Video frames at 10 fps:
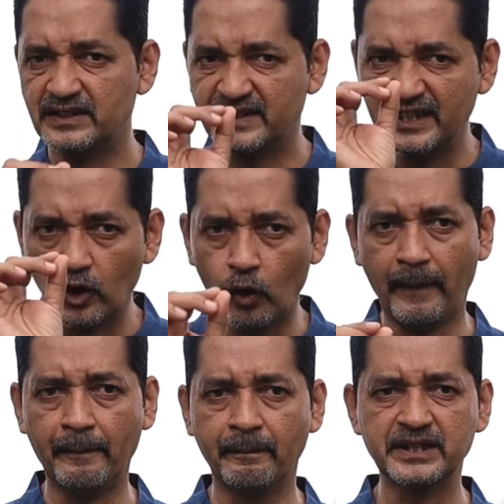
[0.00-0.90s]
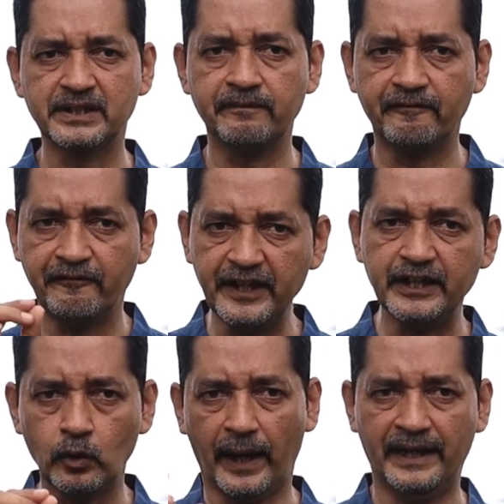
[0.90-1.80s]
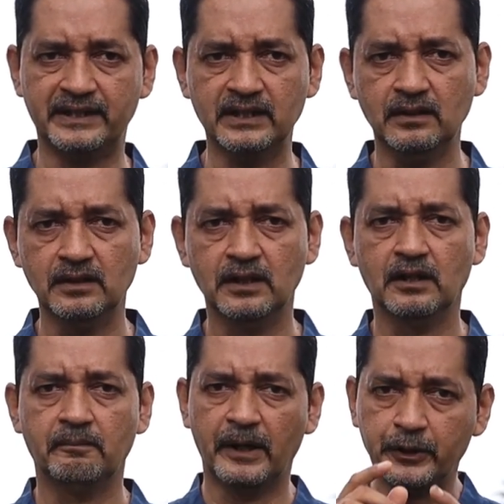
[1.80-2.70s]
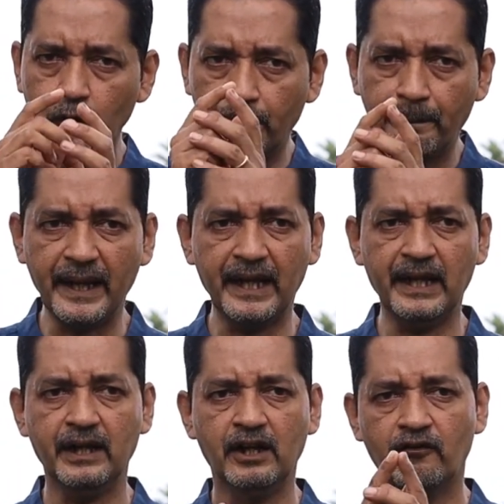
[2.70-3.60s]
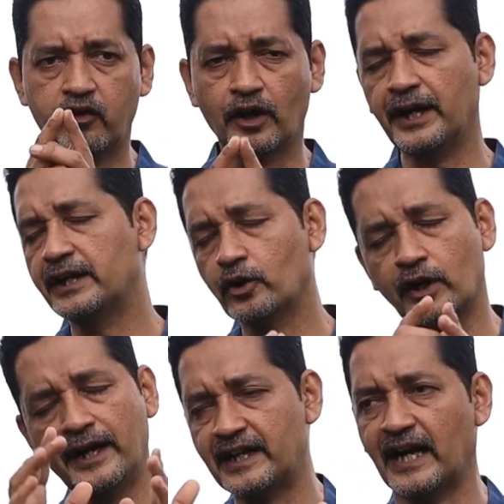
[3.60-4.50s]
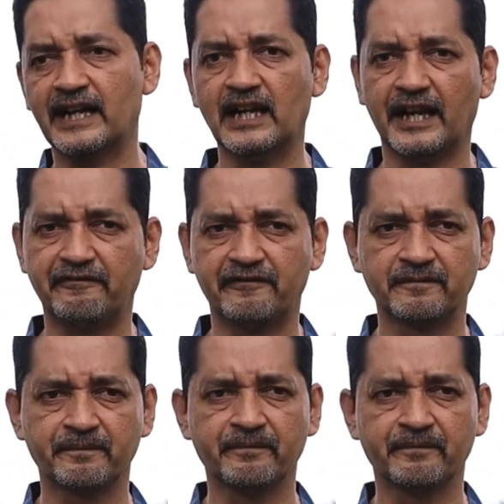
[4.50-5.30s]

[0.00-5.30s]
Zero membership fee to enter, but you pay for it your entire life.